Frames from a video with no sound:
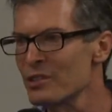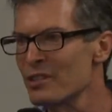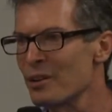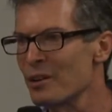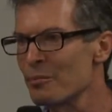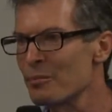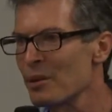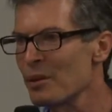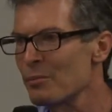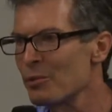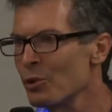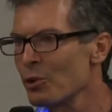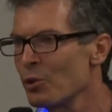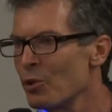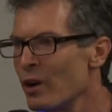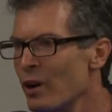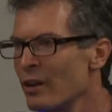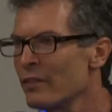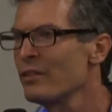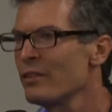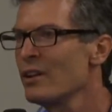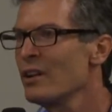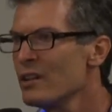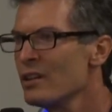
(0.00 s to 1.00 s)
They are people who
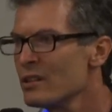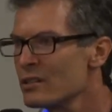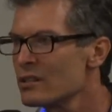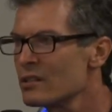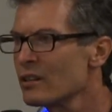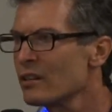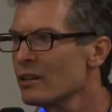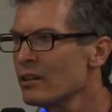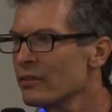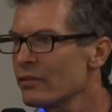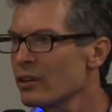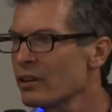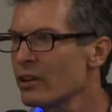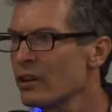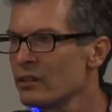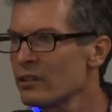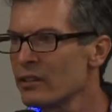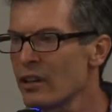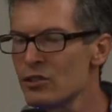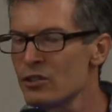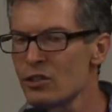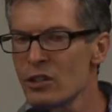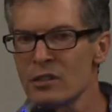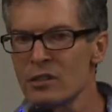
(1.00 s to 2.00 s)
have significant
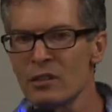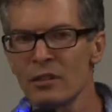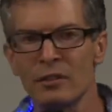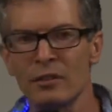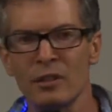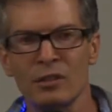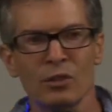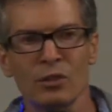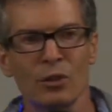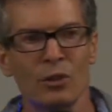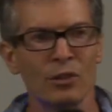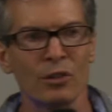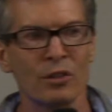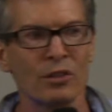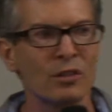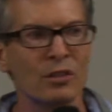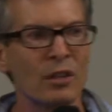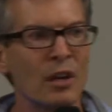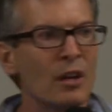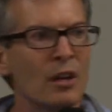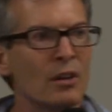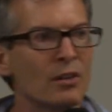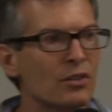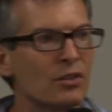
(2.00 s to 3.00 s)
digestive disorders,
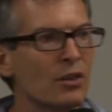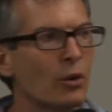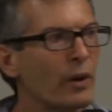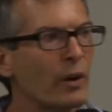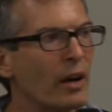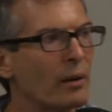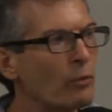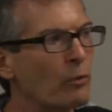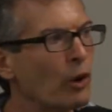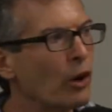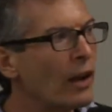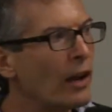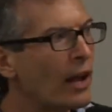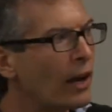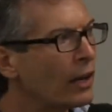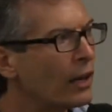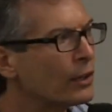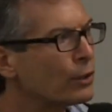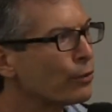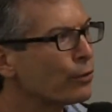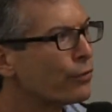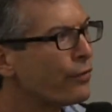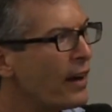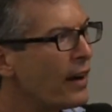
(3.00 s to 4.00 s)
so we are more likely
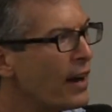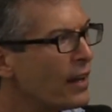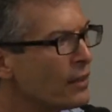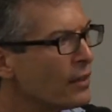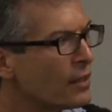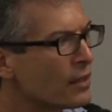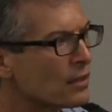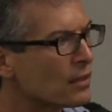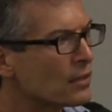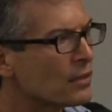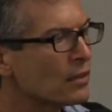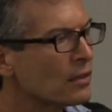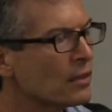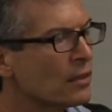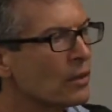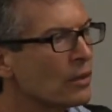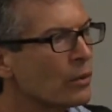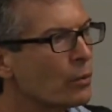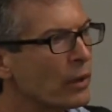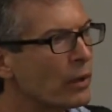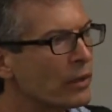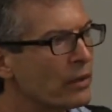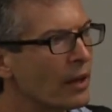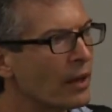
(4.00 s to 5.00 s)
to find this
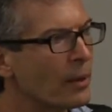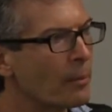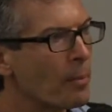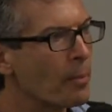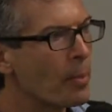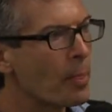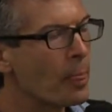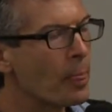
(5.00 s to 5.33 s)
with them.